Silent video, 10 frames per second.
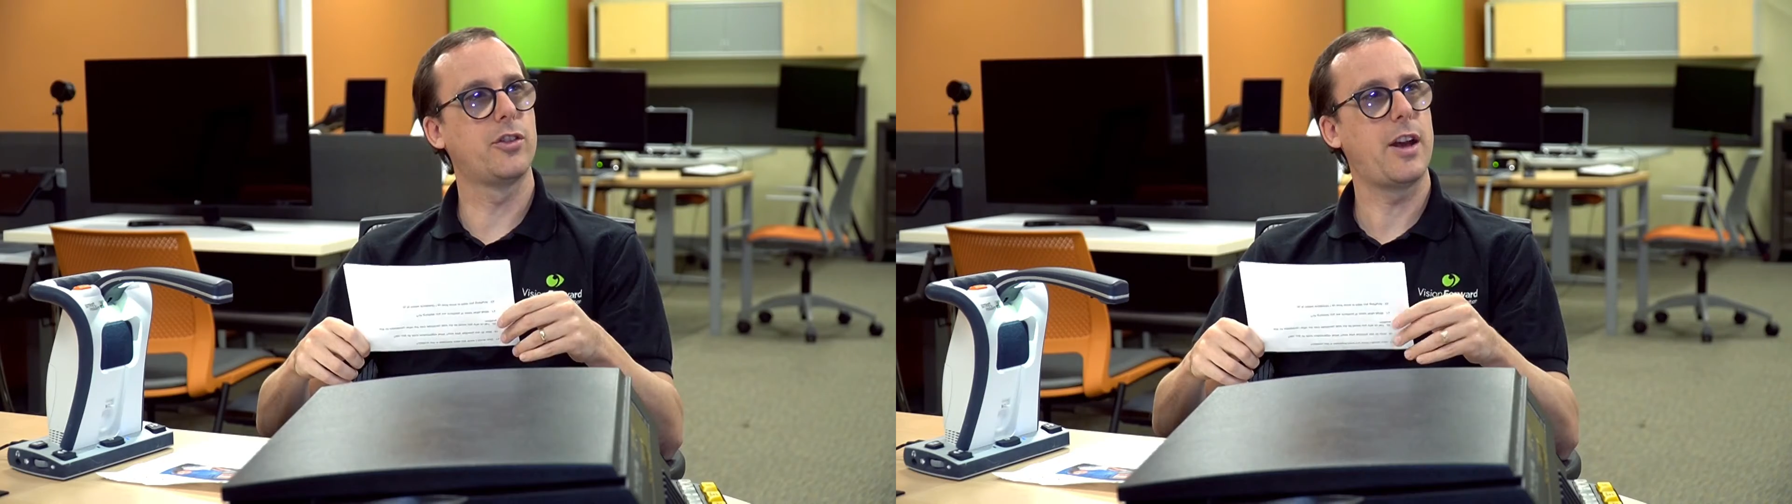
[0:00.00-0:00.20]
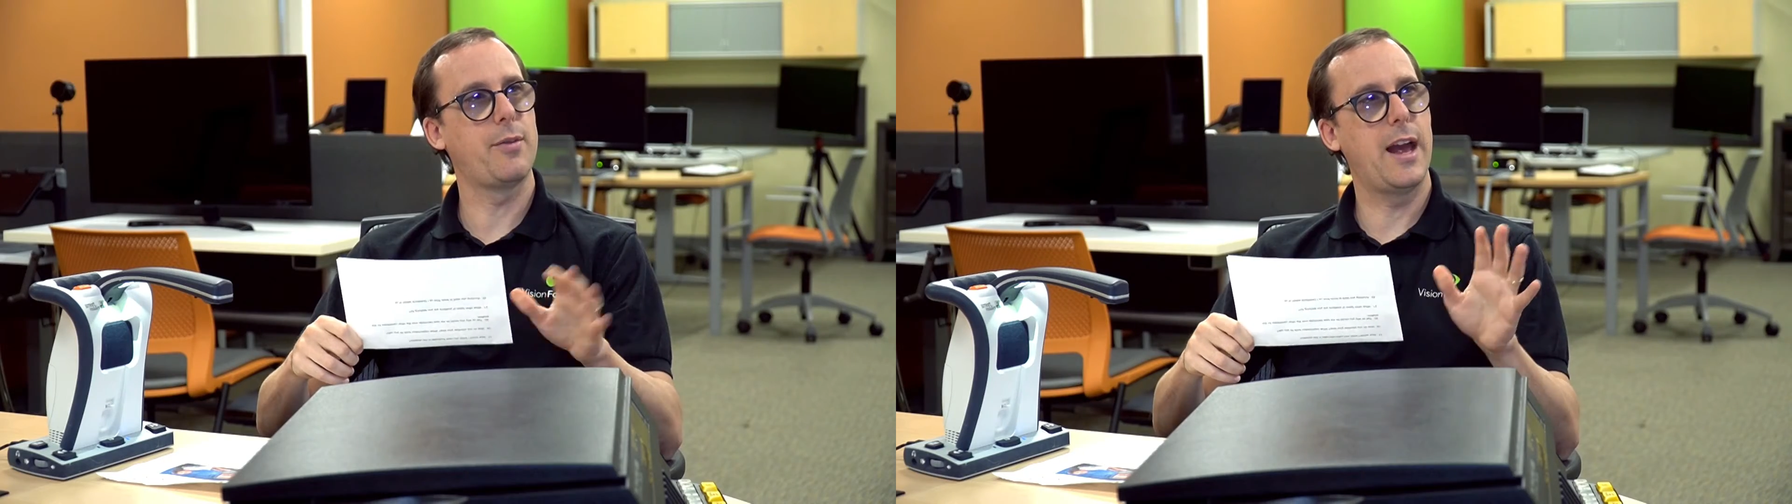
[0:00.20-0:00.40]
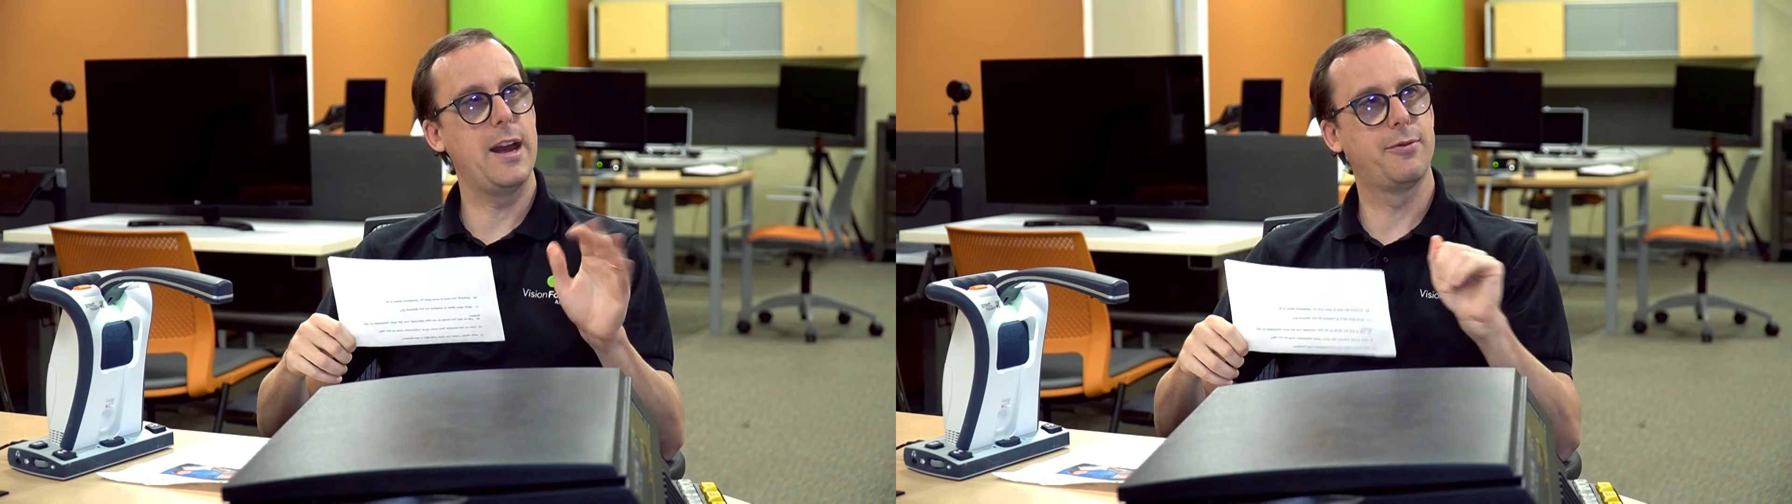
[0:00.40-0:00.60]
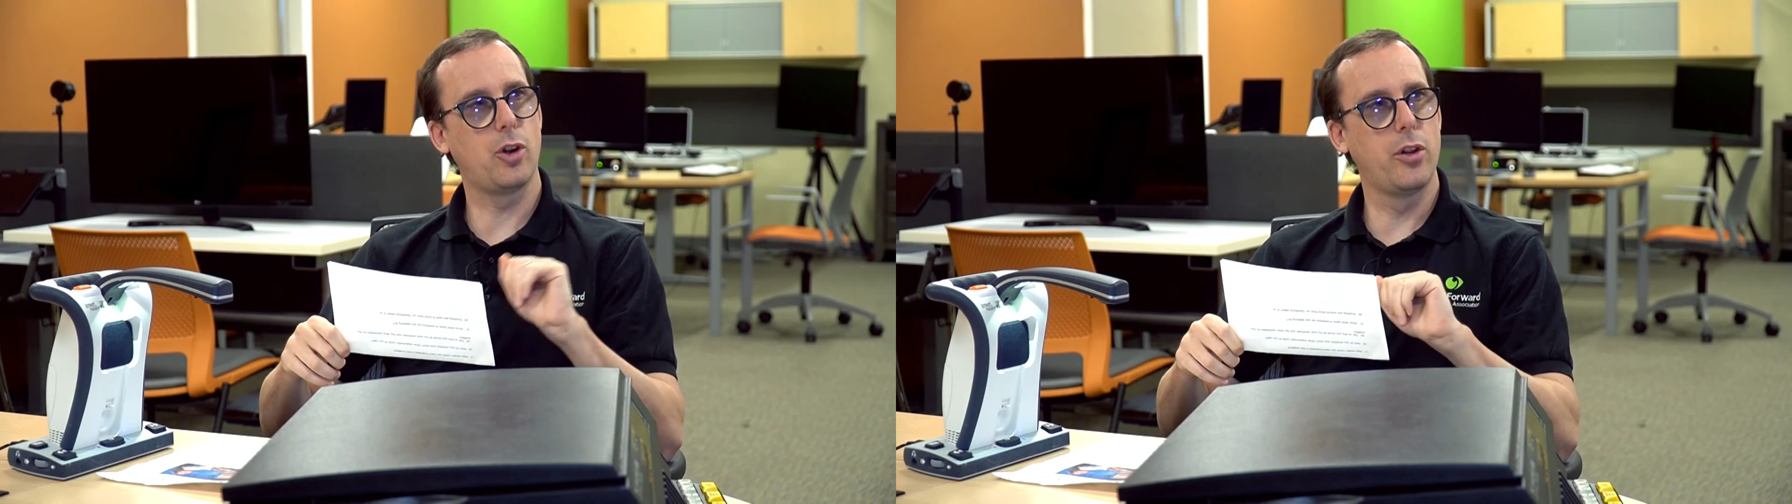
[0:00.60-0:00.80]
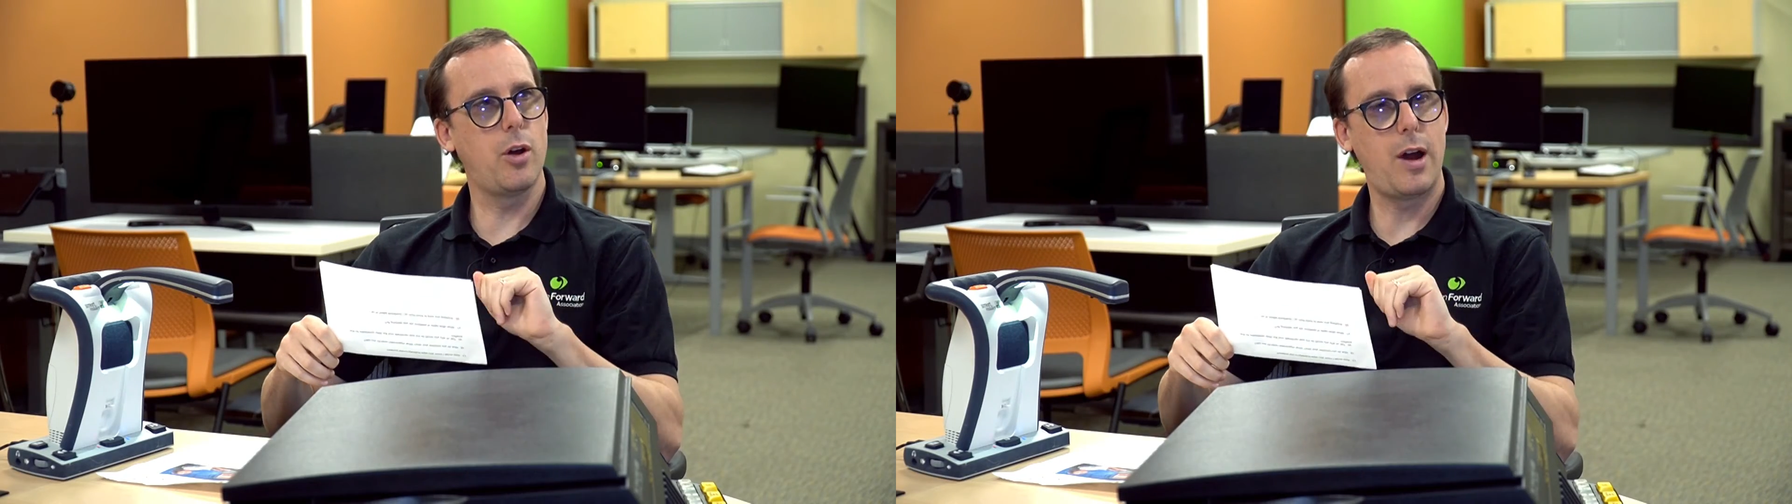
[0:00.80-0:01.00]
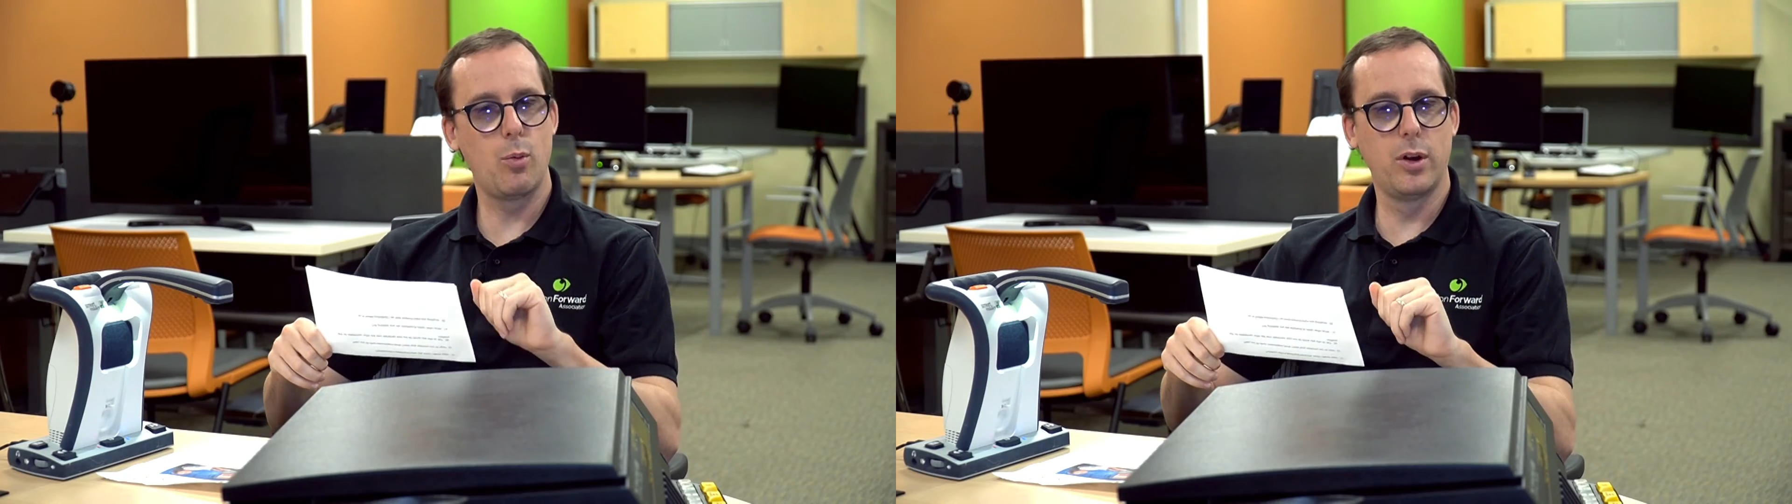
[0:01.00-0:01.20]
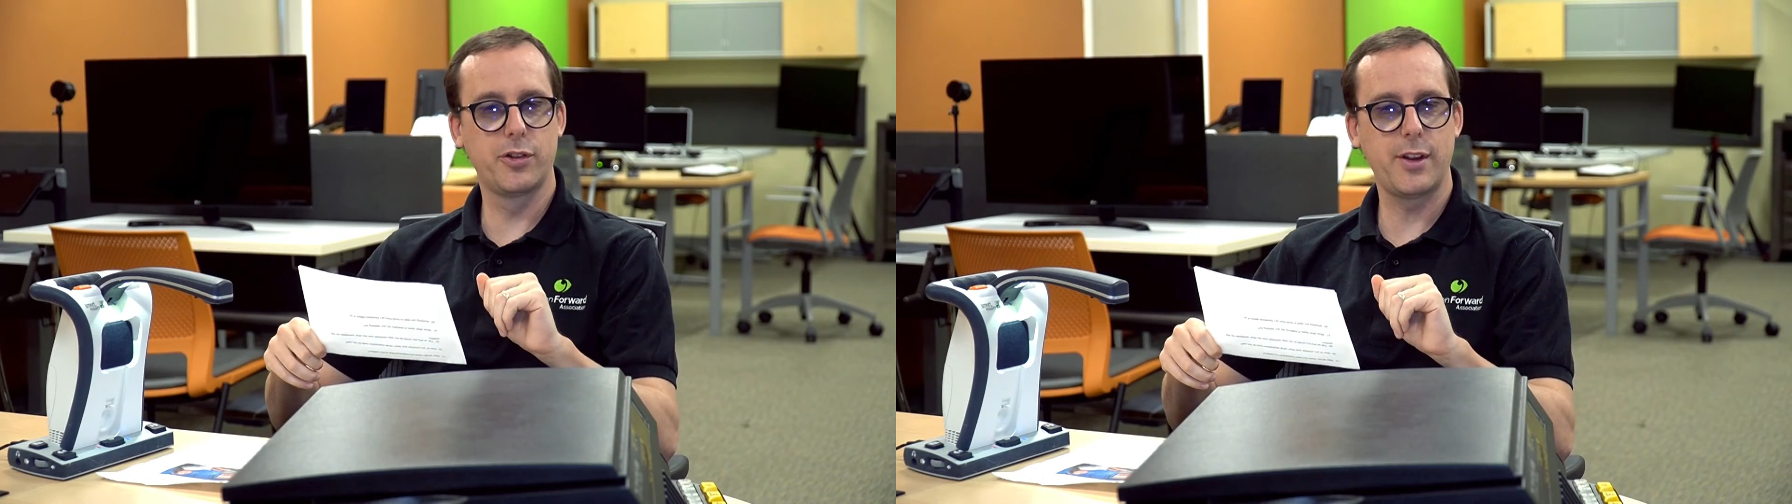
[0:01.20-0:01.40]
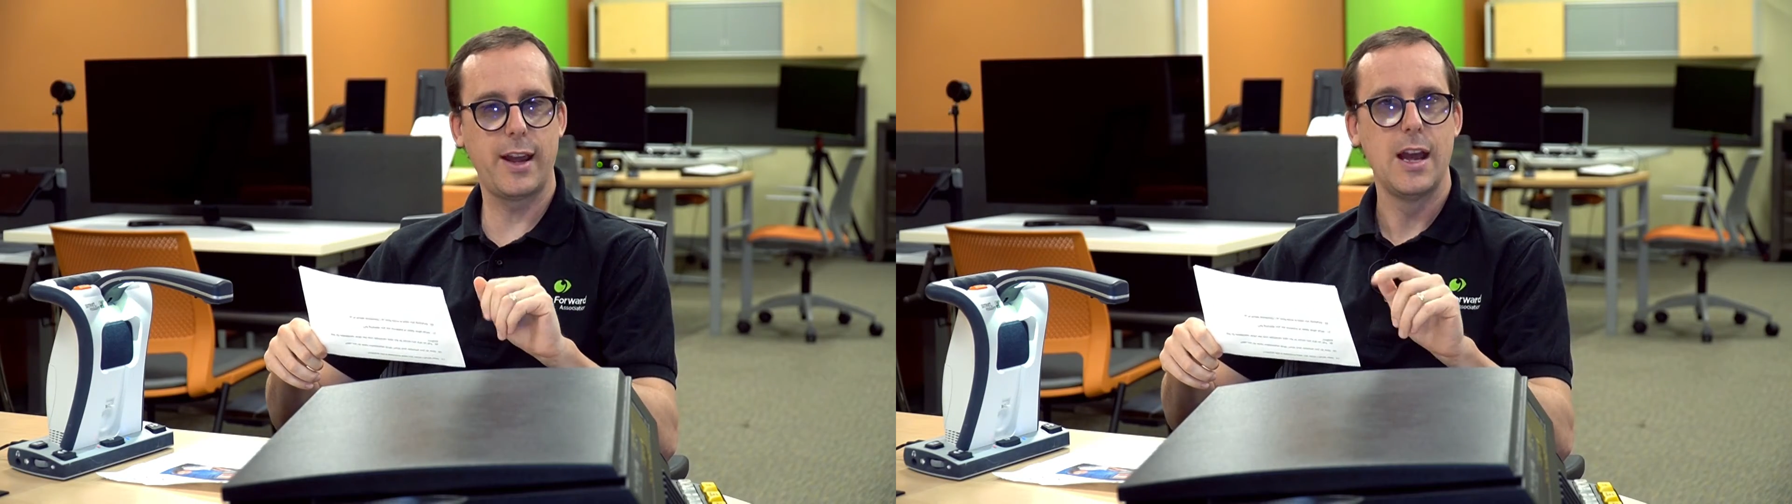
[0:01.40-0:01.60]
does have the heft, although I
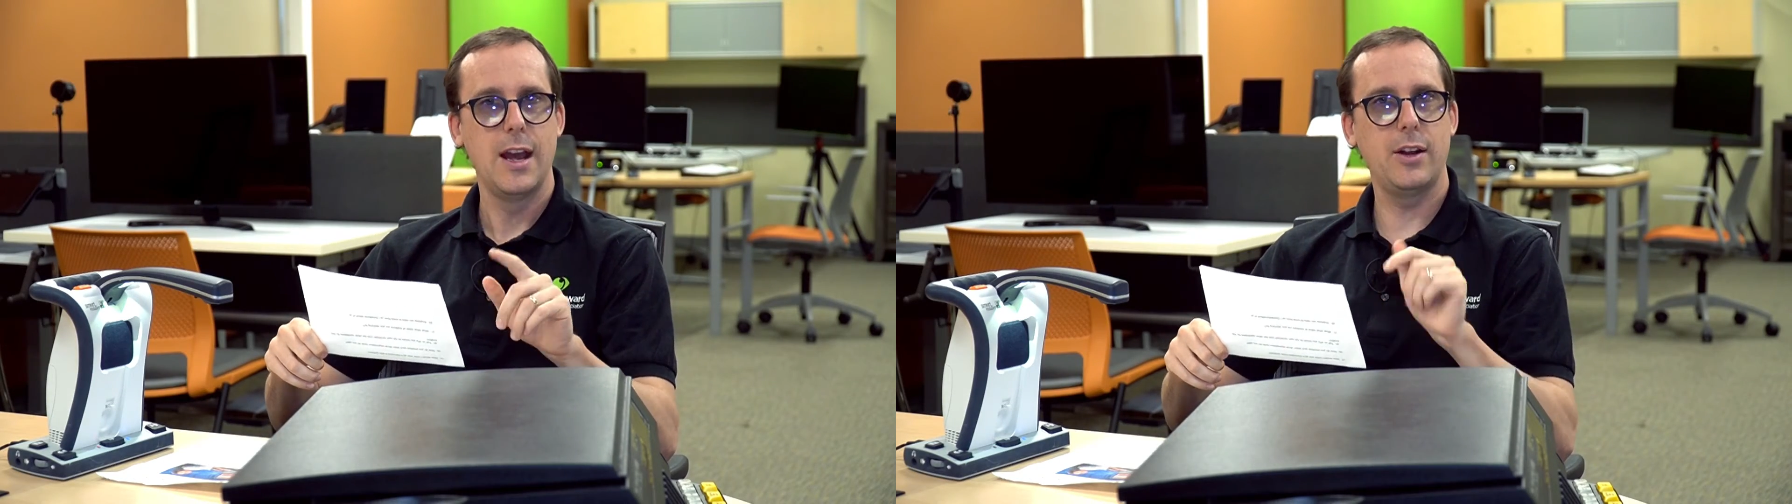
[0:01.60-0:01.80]
will say